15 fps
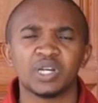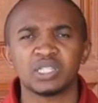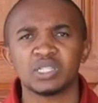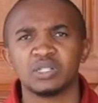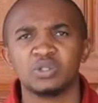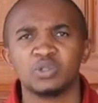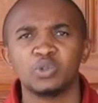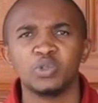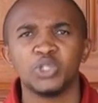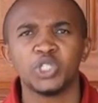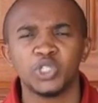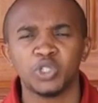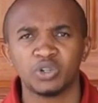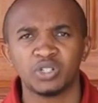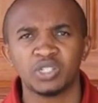a person who
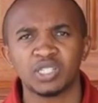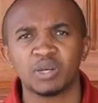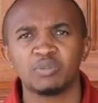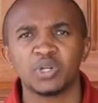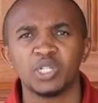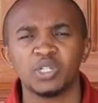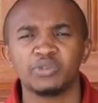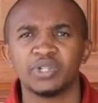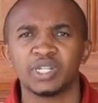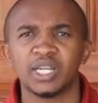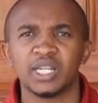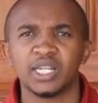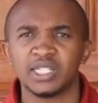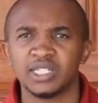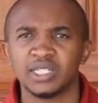shot someone
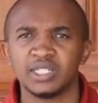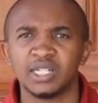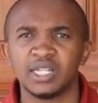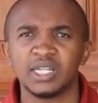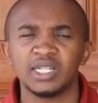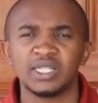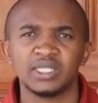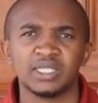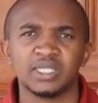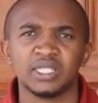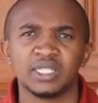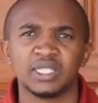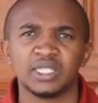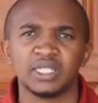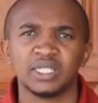during election day.
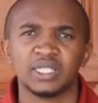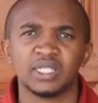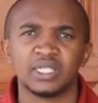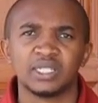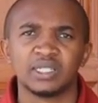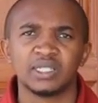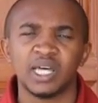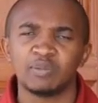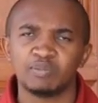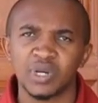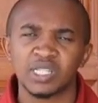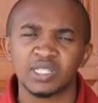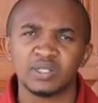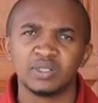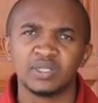
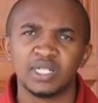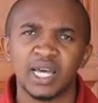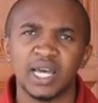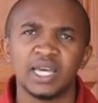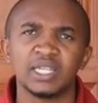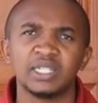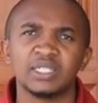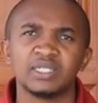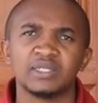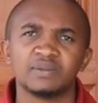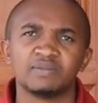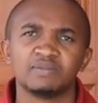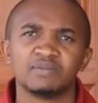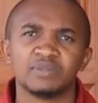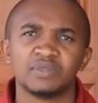That person died.
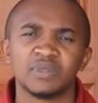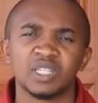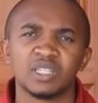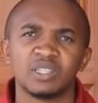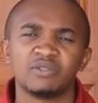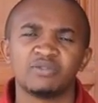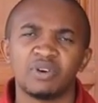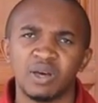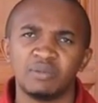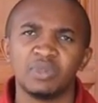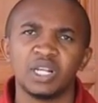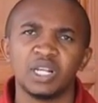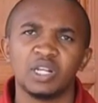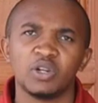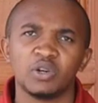The
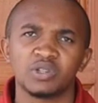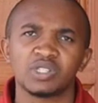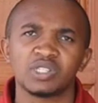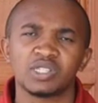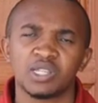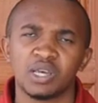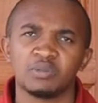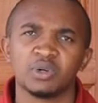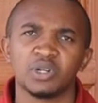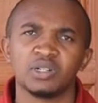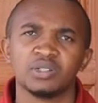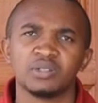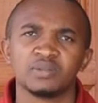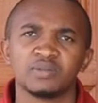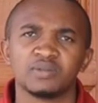family lost
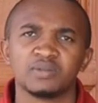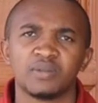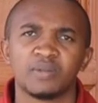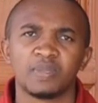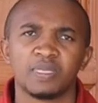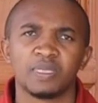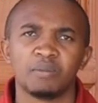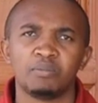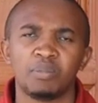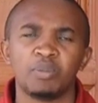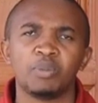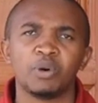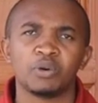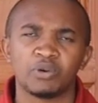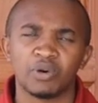someone.
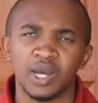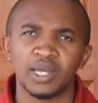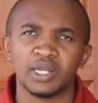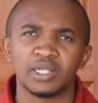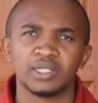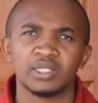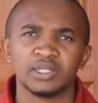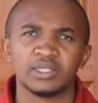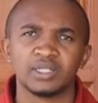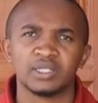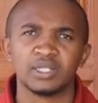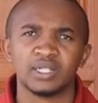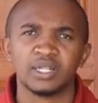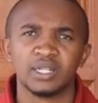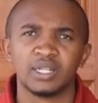People cried.
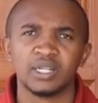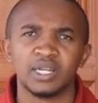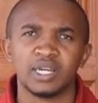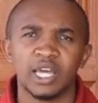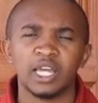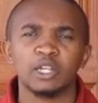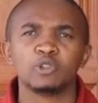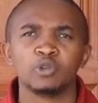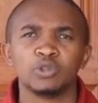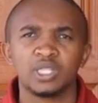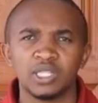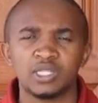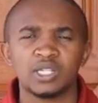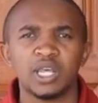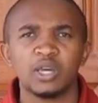And to
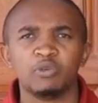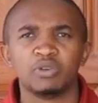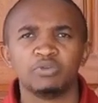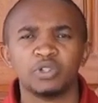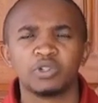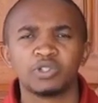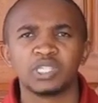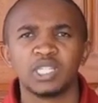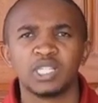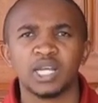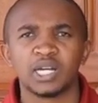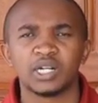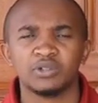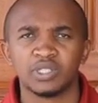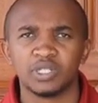this day, we've not
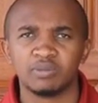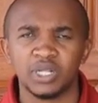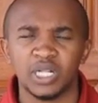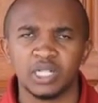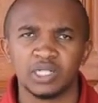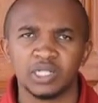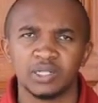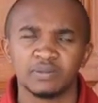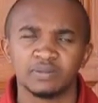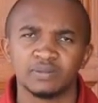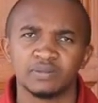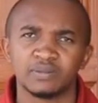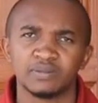seen accountability.